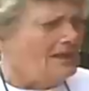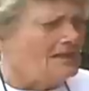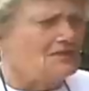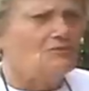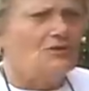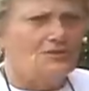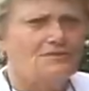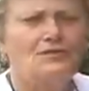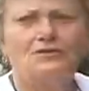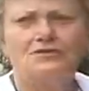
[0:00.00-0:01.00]
It's a
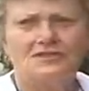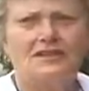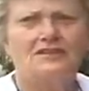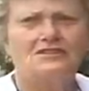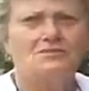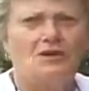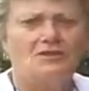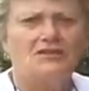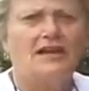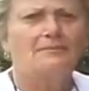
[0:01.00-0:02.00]
wonderful, still
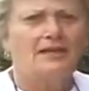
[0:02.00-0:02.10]
small-time